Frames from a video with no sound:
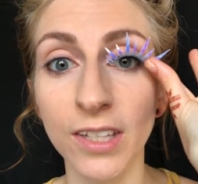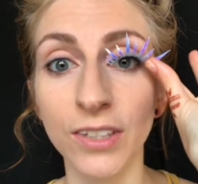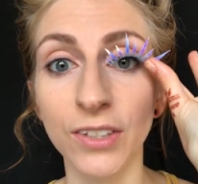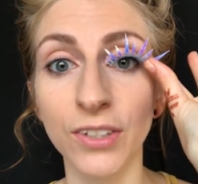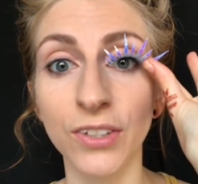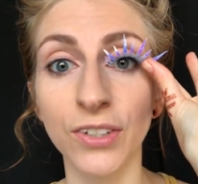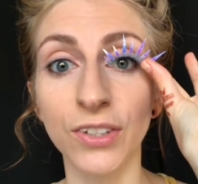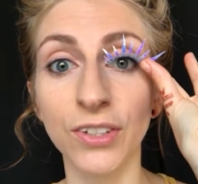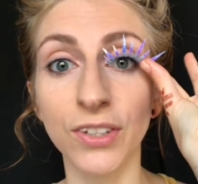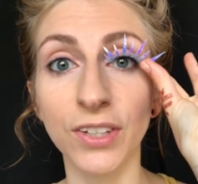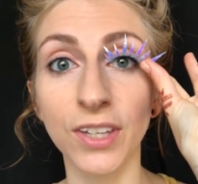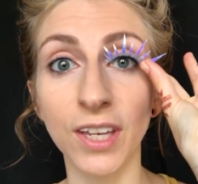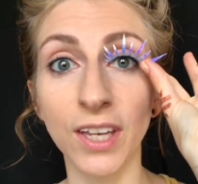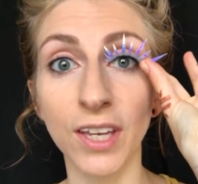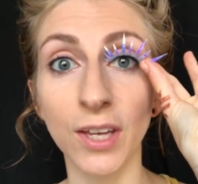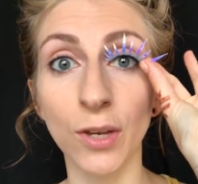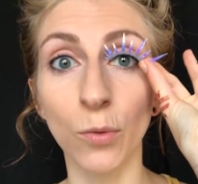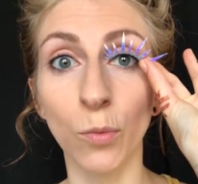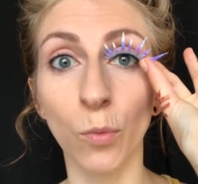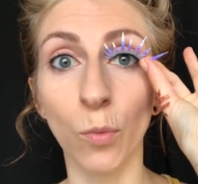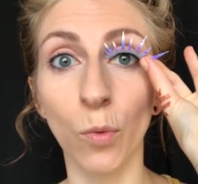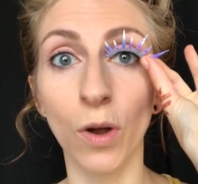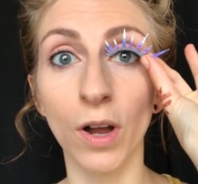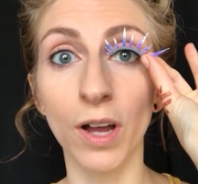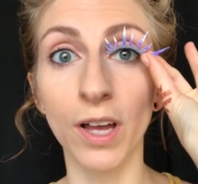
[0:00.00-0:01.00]
See
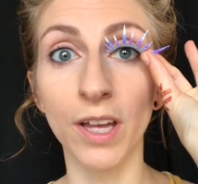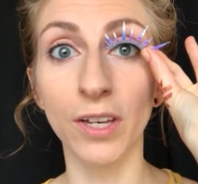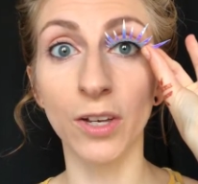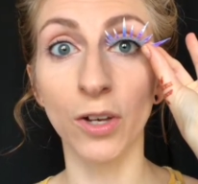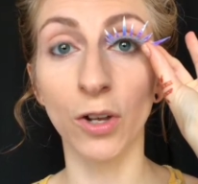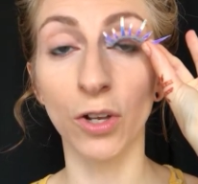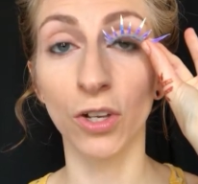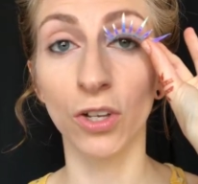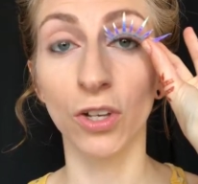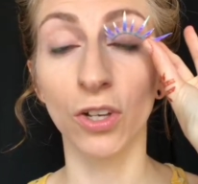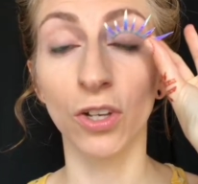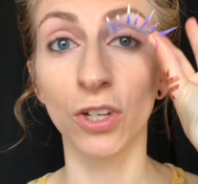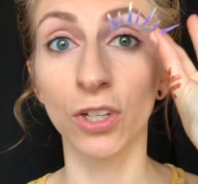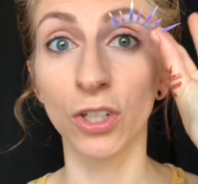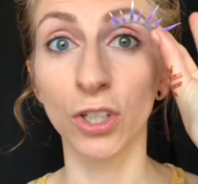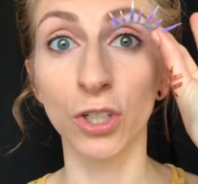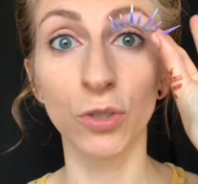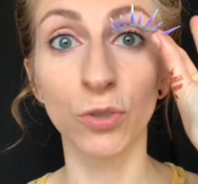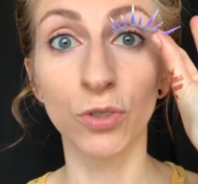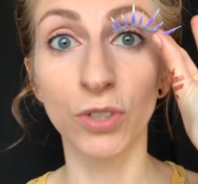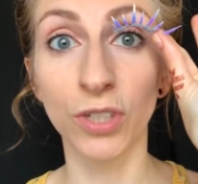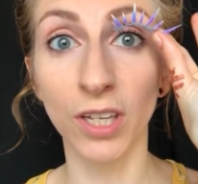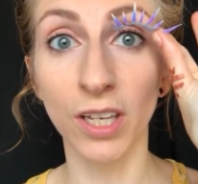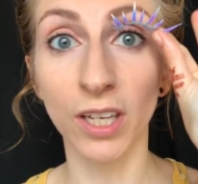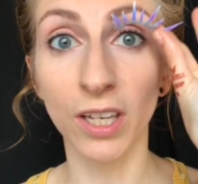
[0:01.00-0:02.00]
what
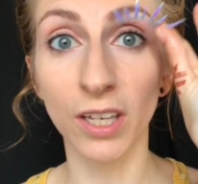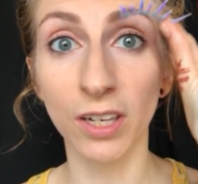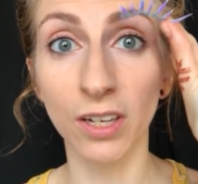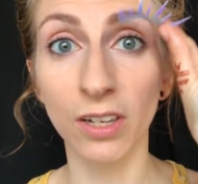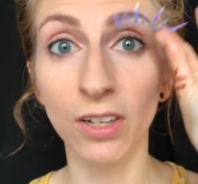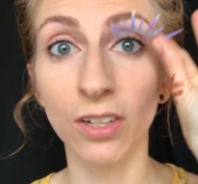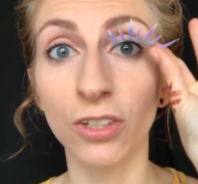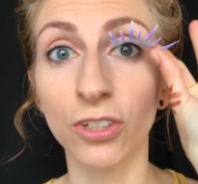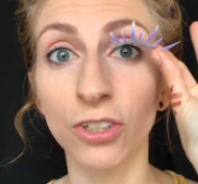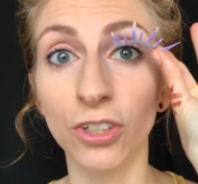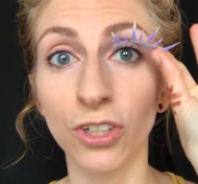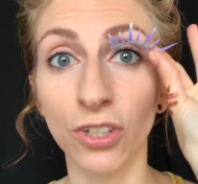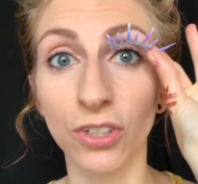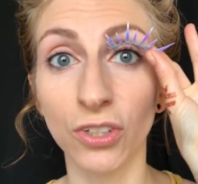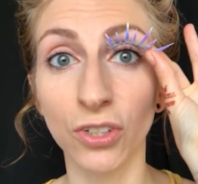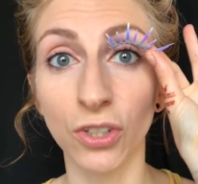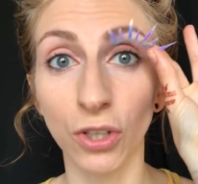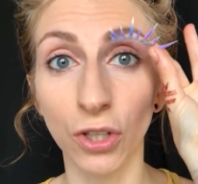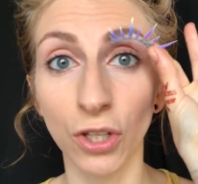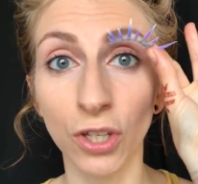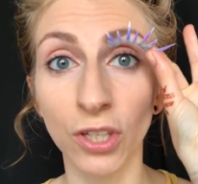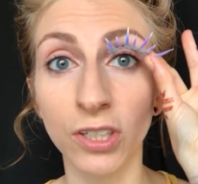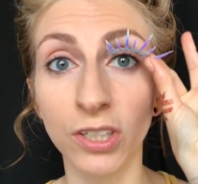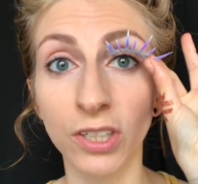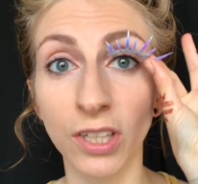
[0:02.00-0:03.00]
you did just
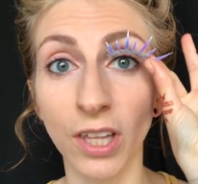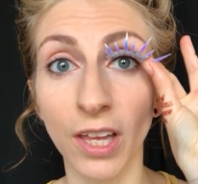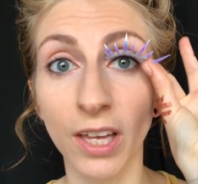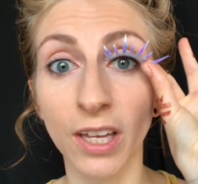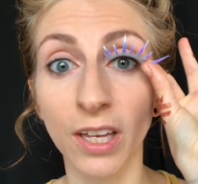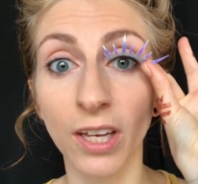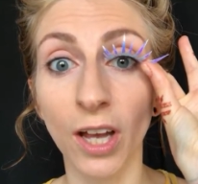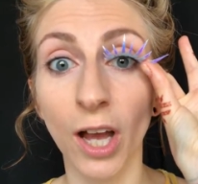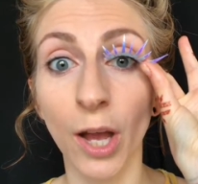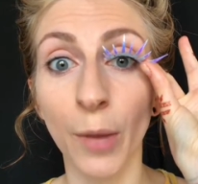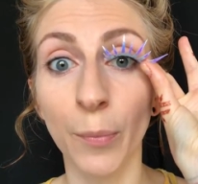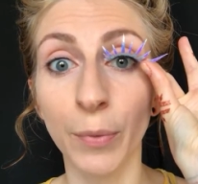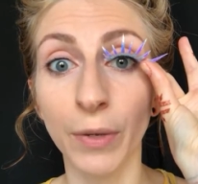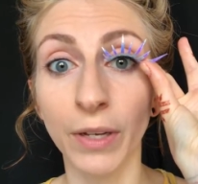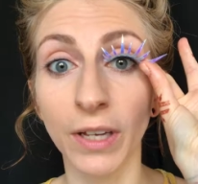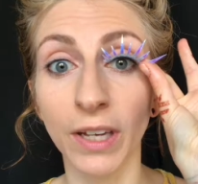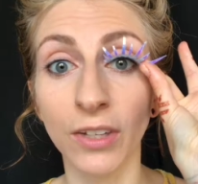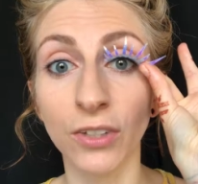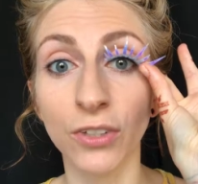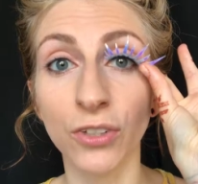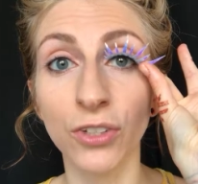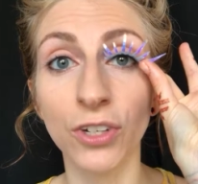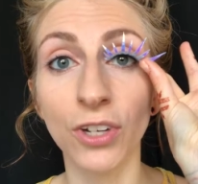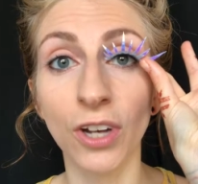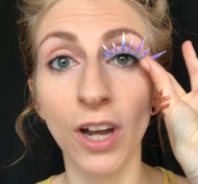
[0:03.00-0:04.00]
looks like up
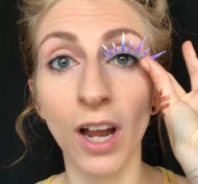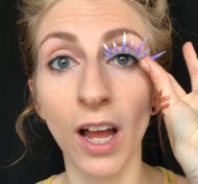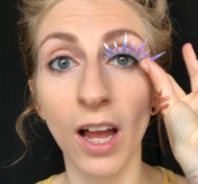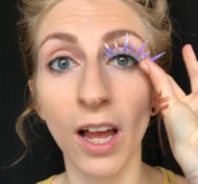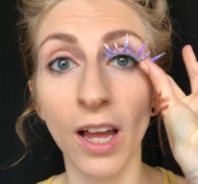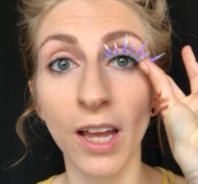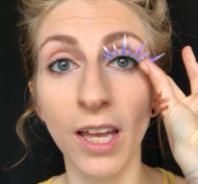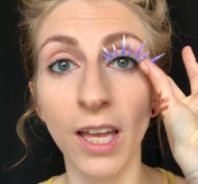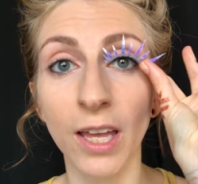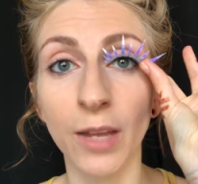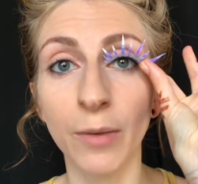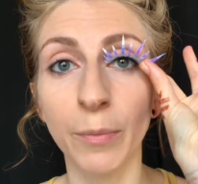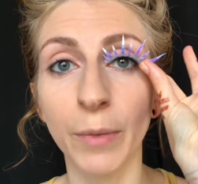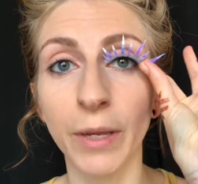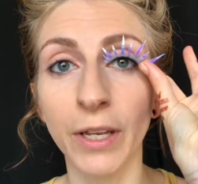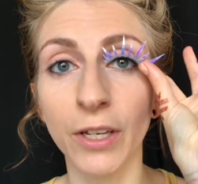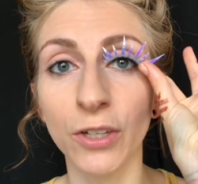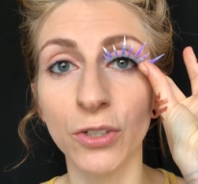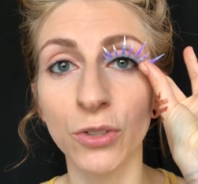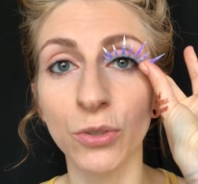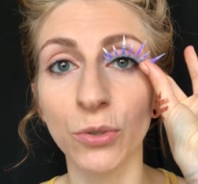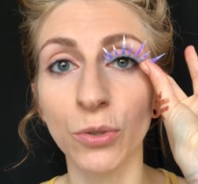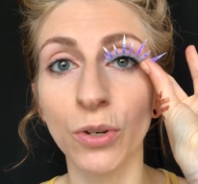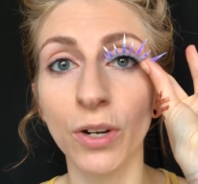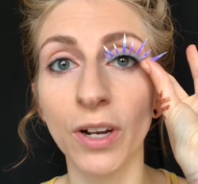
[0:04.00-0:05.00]
against your eye and make
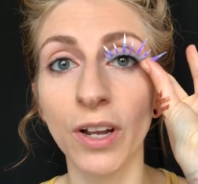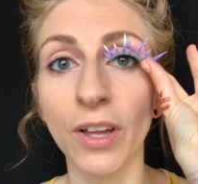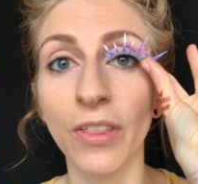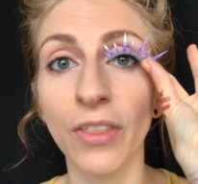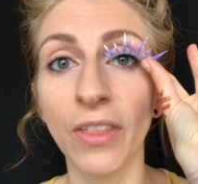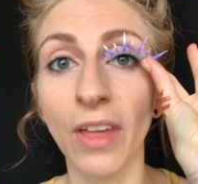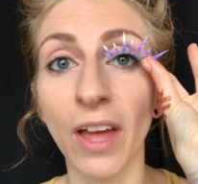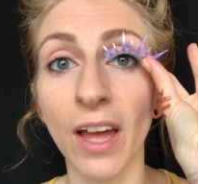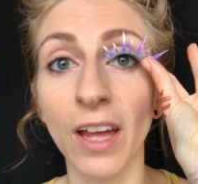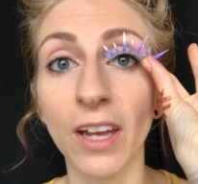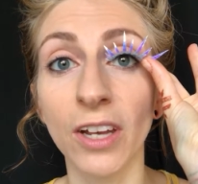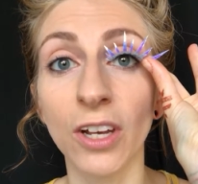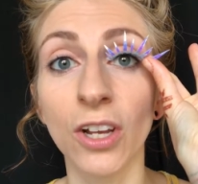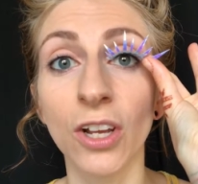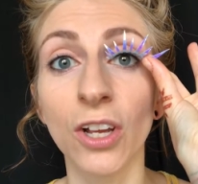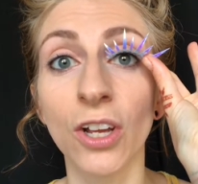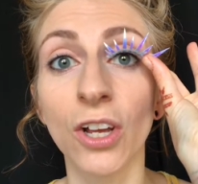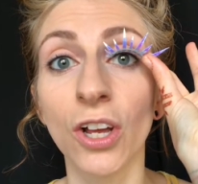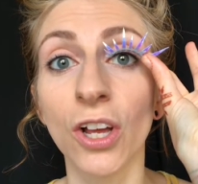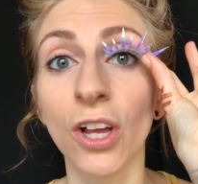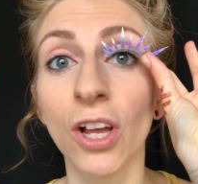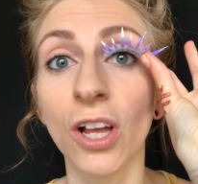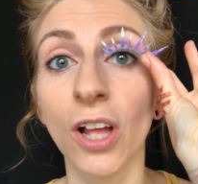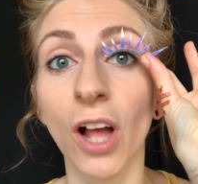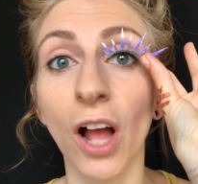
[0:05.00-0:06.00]
sure that
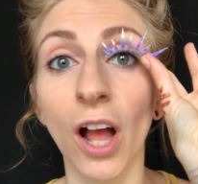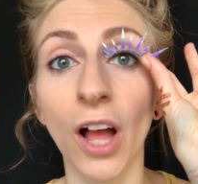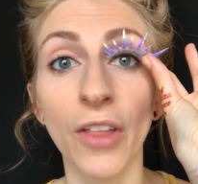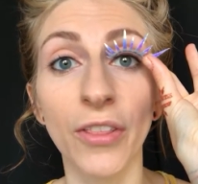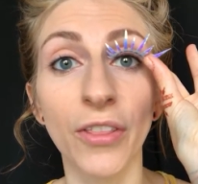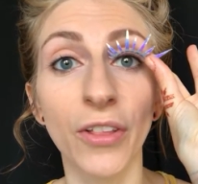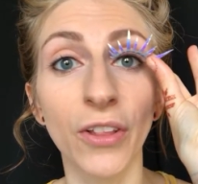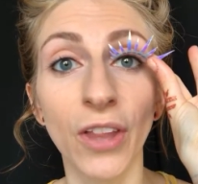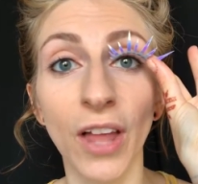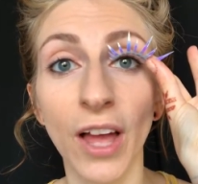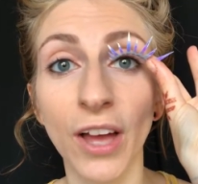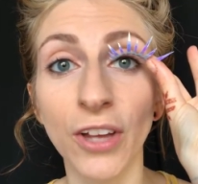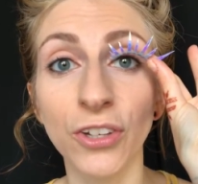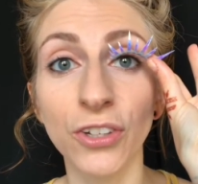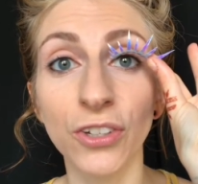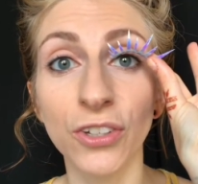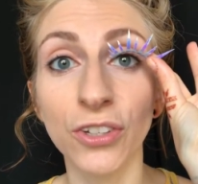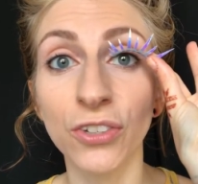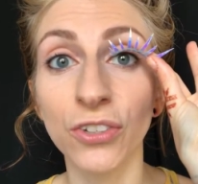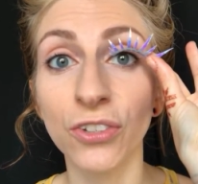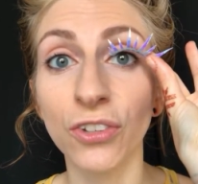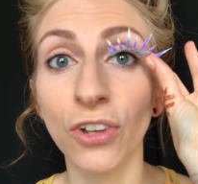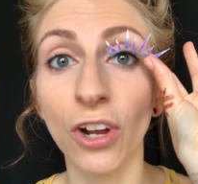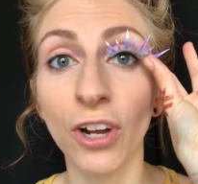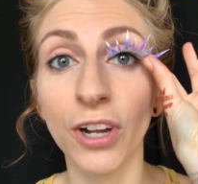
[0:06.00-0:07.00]
the
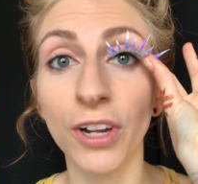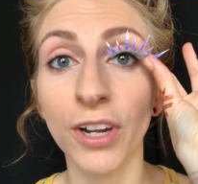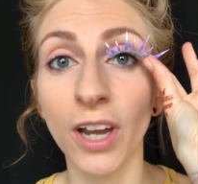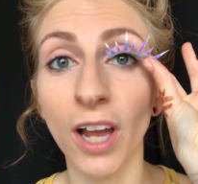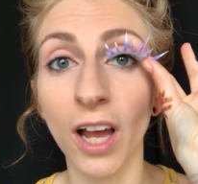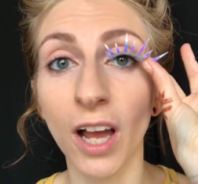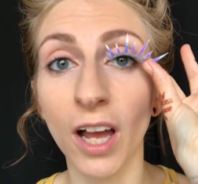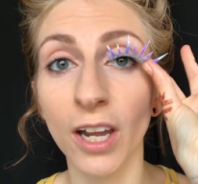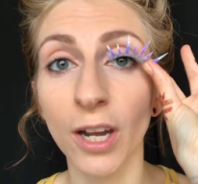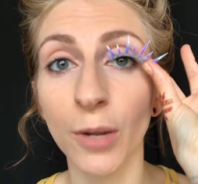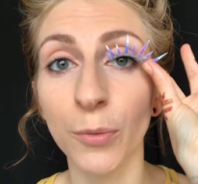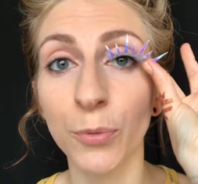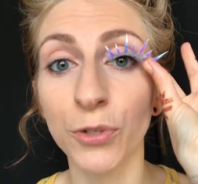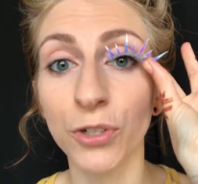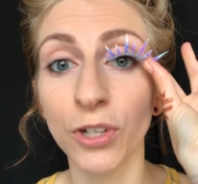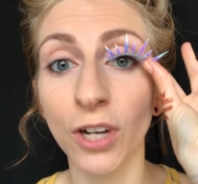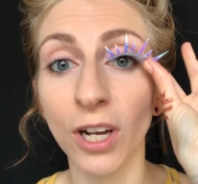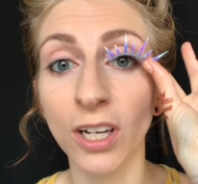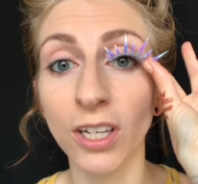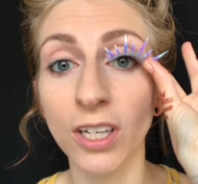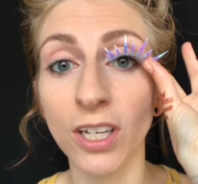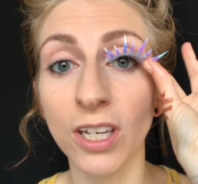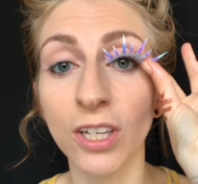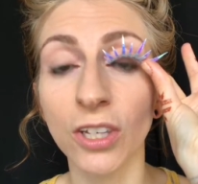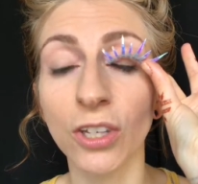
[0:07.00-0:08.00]
lashes are not
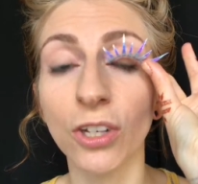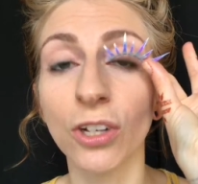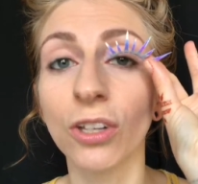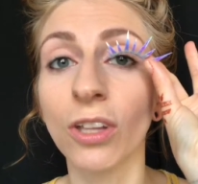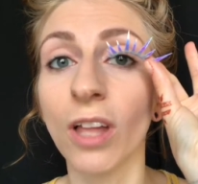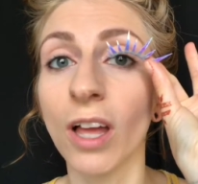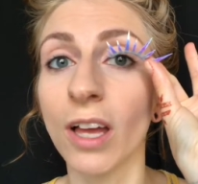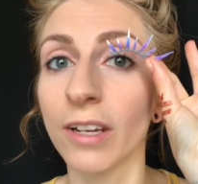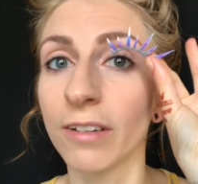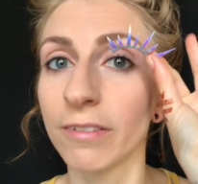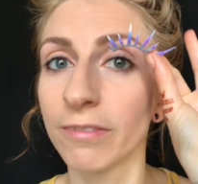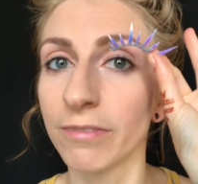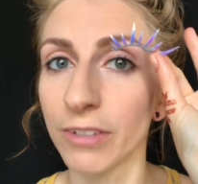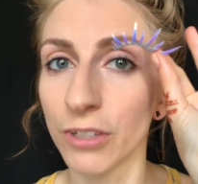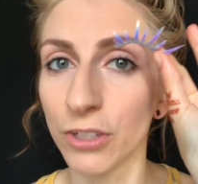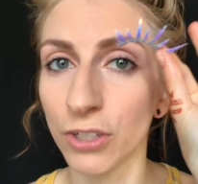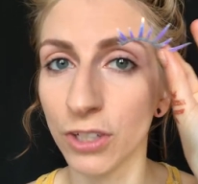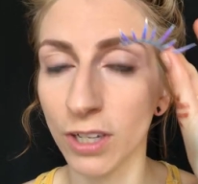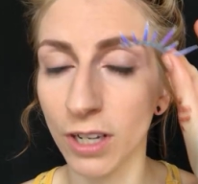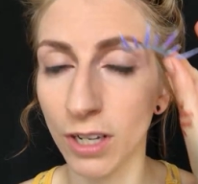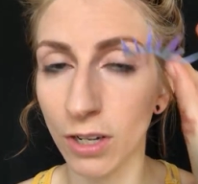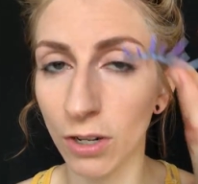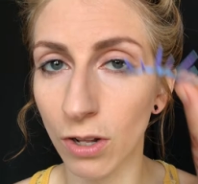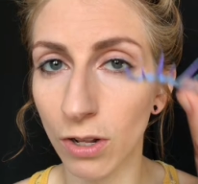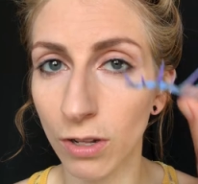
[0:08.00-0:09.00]
obstructing your line of
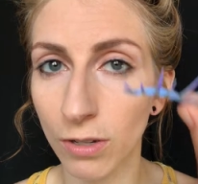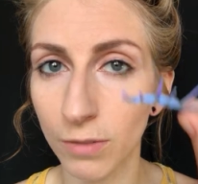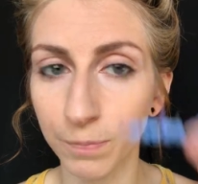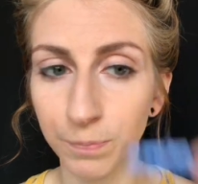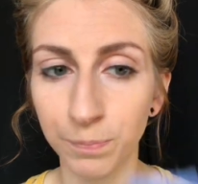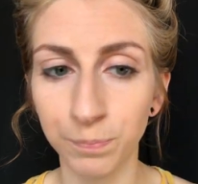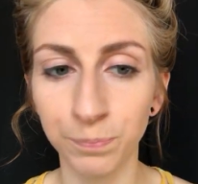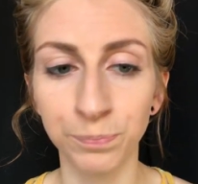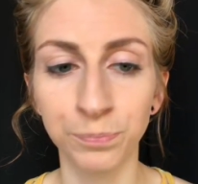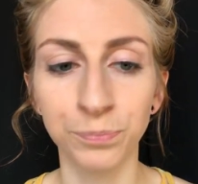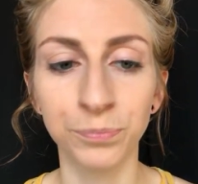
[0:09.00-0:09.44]
vision at all.